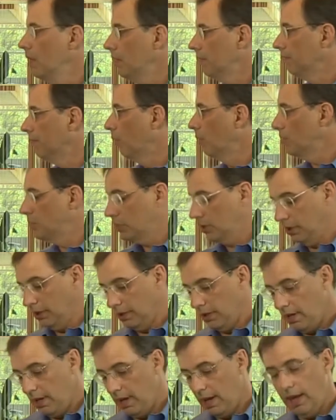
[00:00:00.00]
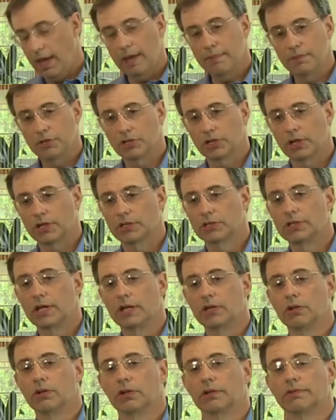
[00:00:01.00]
Fortunately, at Michigan
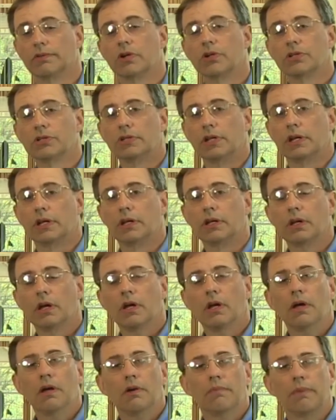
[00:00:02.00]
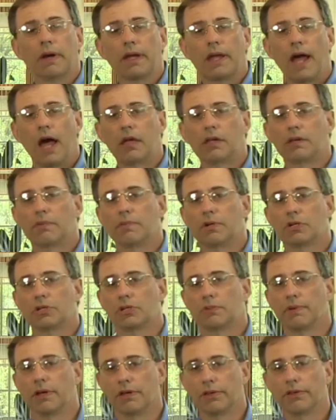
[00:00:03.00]
State University, my colleague Mitch
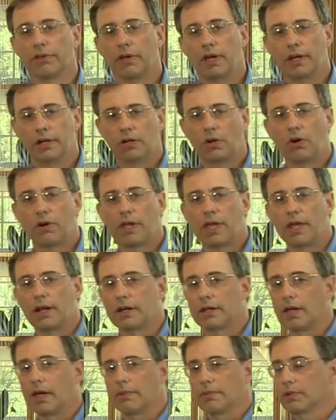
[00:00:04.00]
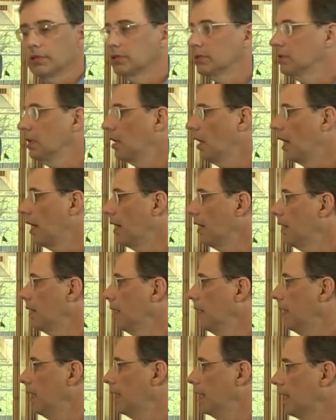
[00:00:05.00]
Smith, an inorganic chemist uh,
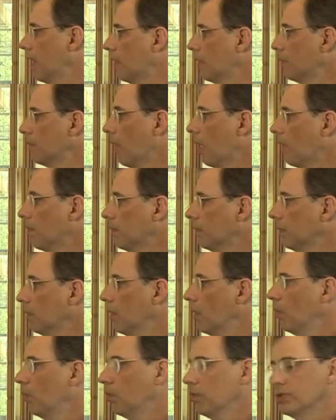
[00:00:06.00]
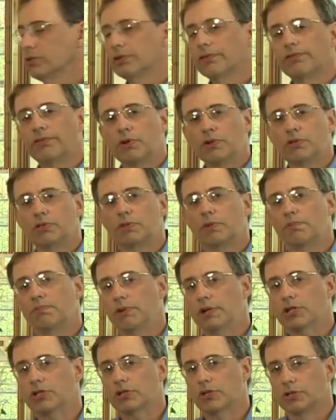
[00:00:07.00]
in our department, was the first to
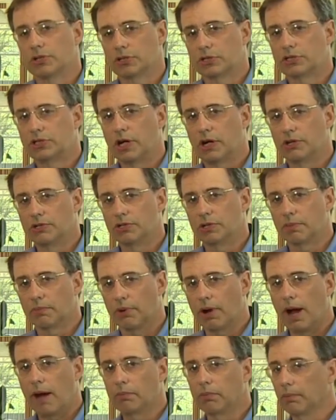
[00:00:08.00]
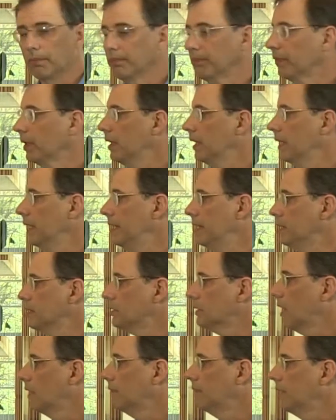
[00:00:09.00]
breach this challenging problem. He
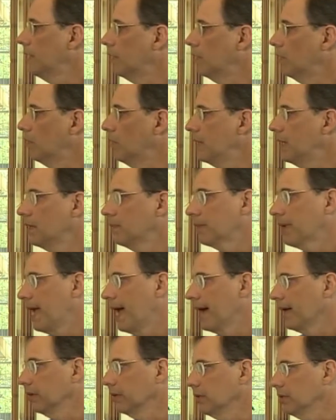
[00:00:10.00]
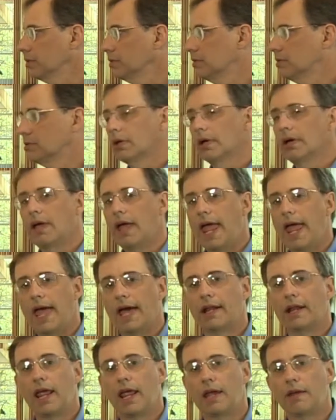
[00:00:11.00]
discovered that iridium catalysts
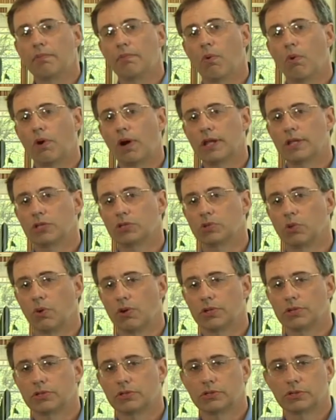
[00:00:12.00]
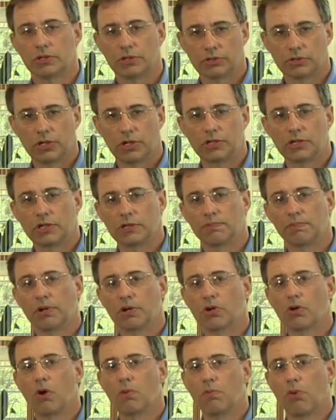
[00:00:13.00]
and a boron source such as
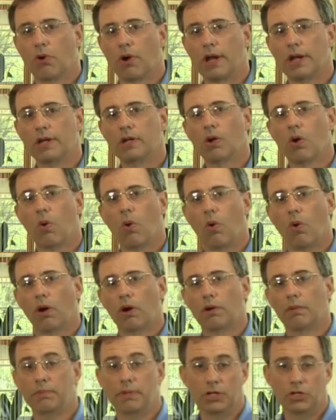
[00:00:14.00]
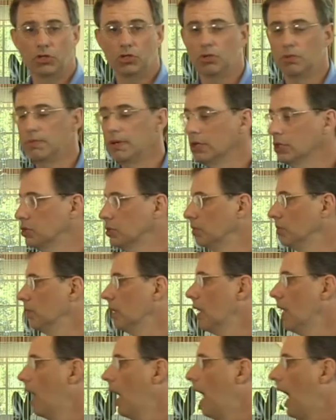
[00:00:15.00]
pinacolborane or B2pin2
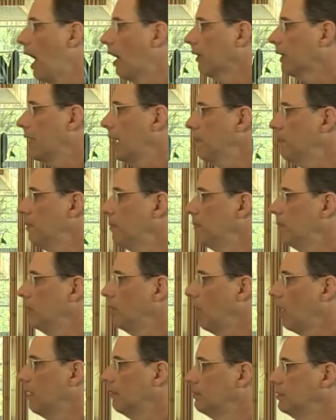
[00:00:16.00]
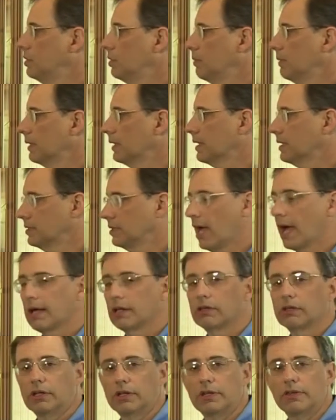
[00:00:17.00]
are capable of doing
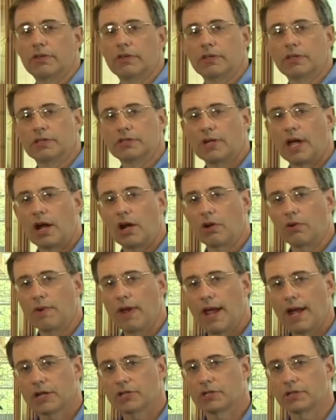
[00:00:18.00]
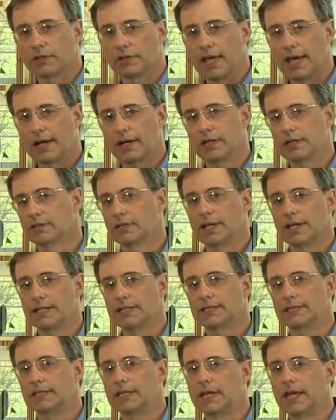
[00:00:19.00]
exactly the desired reaction. That is a
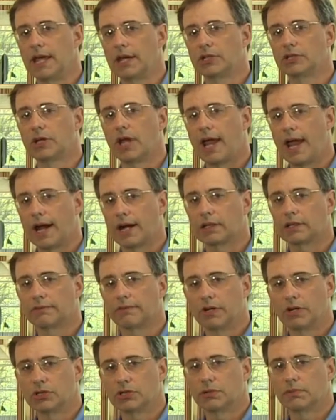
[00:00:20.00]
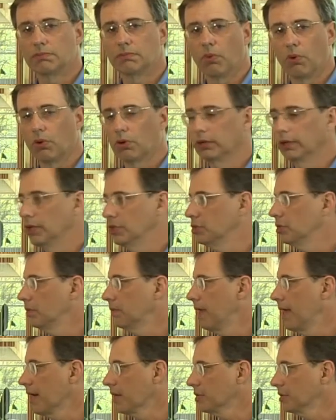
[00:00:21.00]
CH activation,
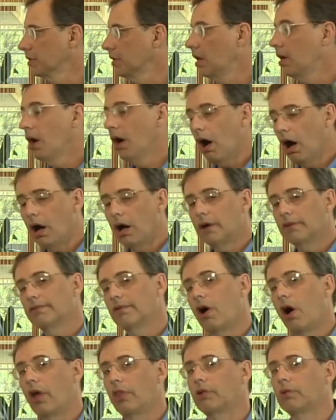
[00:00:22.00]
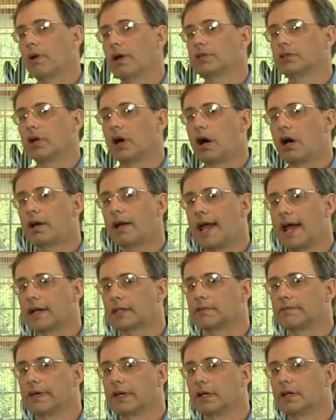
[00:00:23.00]
borylation reaction of otherwise
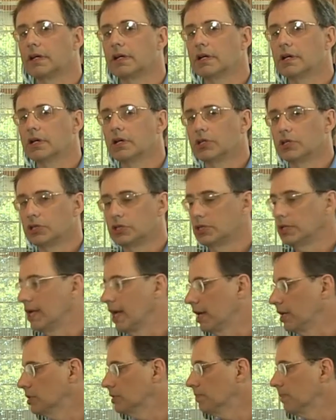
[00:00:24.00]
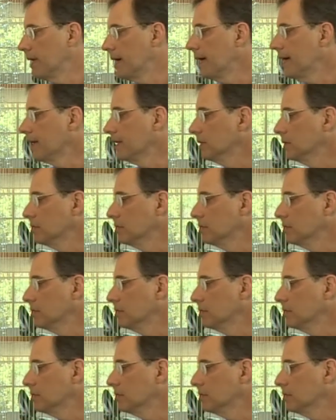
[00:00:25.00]
unactivated CH bonds.